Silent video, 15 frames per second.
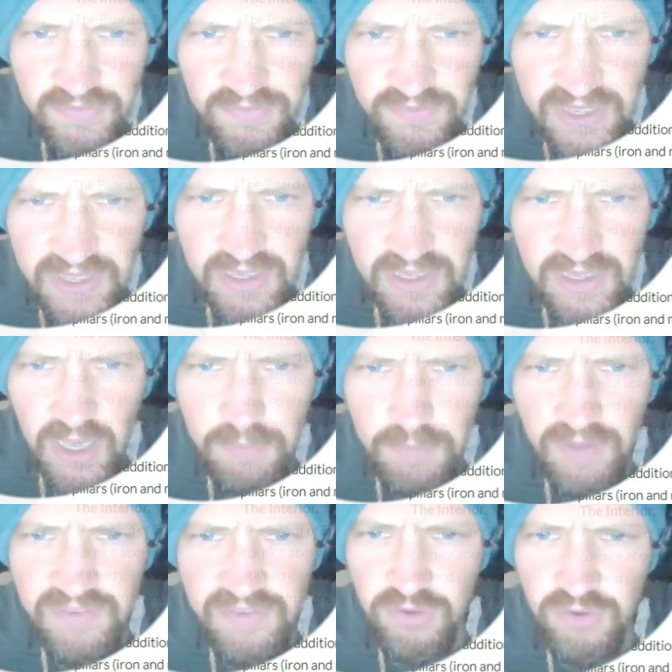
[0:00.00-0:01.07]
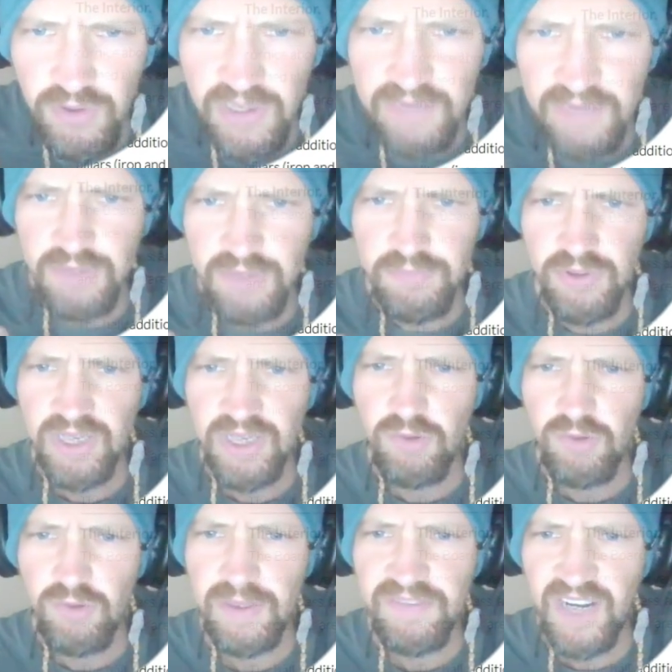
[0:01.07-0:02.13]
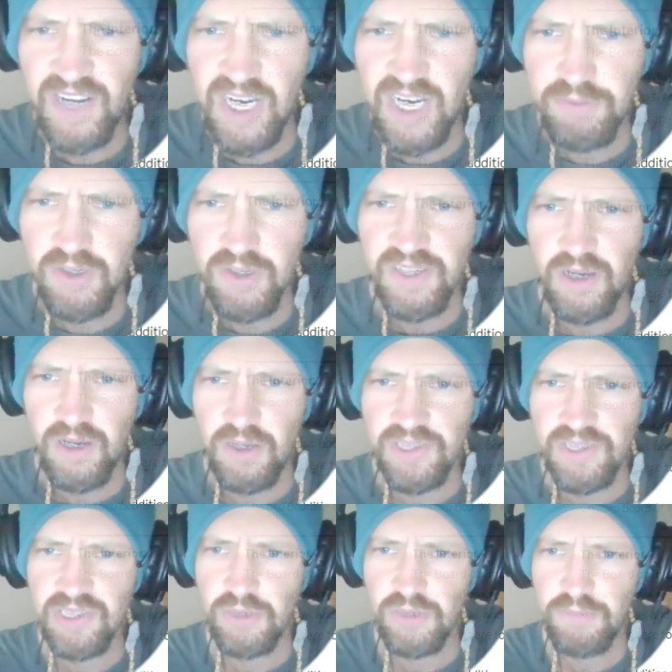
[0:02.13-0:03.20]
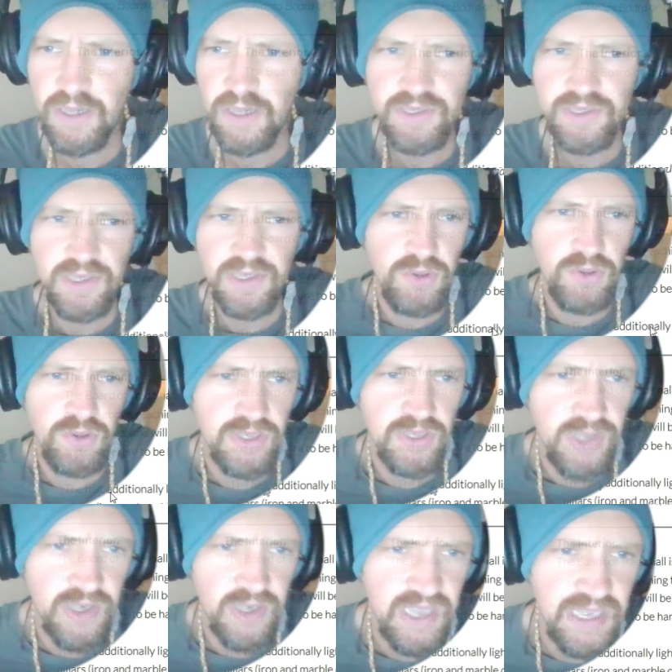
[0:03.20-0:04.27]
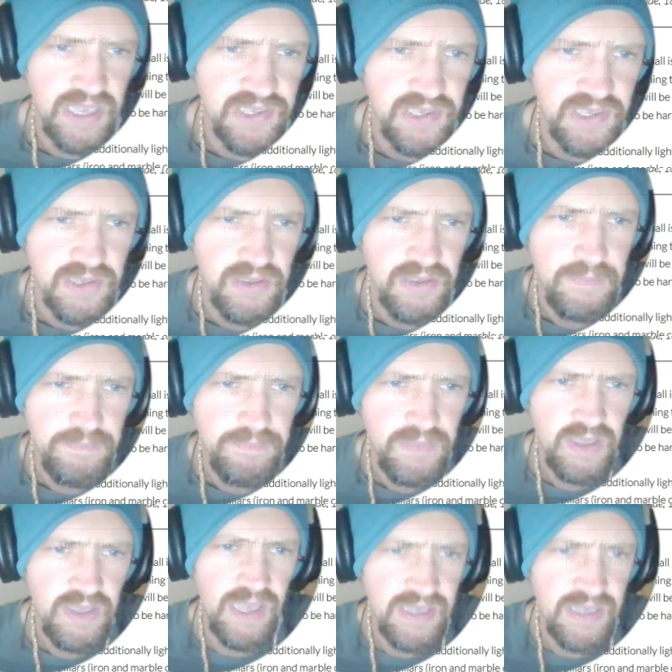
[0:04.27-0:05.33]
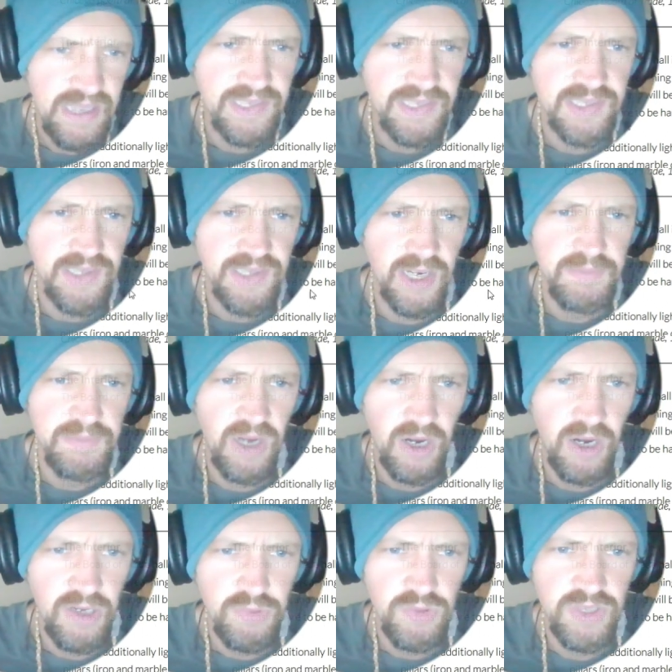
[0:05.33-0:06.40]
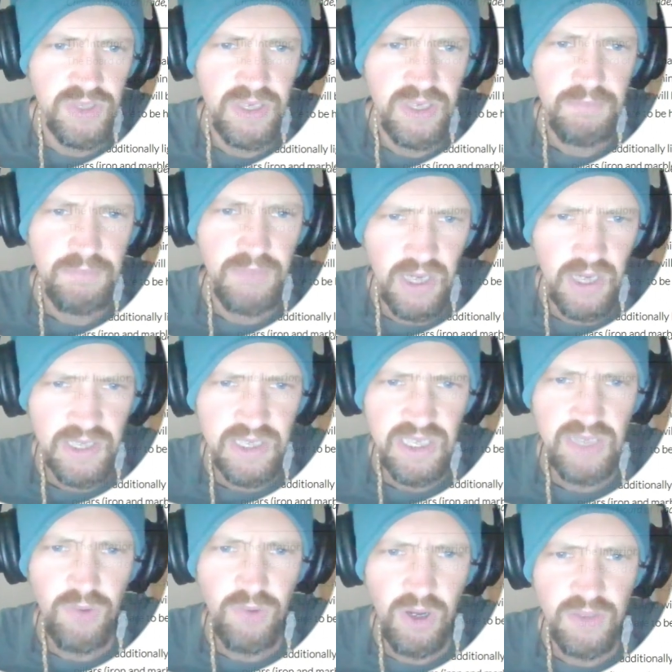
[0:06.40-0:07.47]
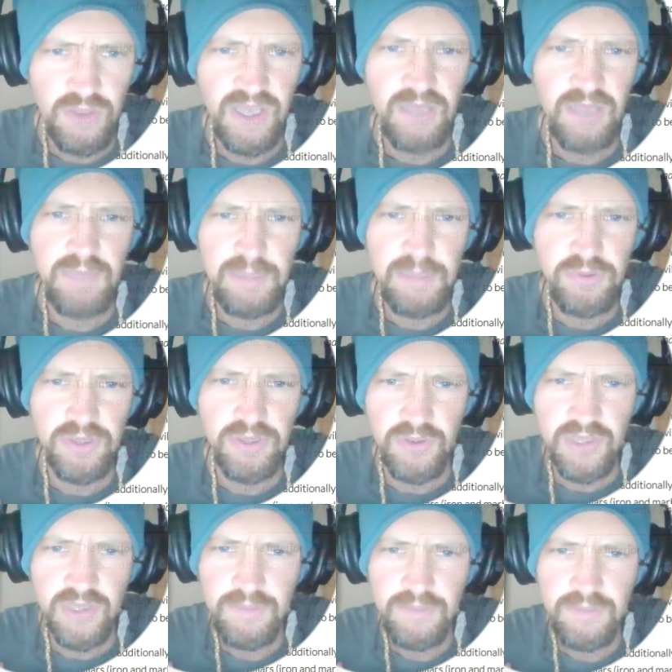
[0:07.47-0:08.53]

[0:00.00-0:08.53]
feet above the floor level. The building will be fireproof in all its central parts. The doors are casings are to be hardwood, mahogany, walnut, maple, and oak.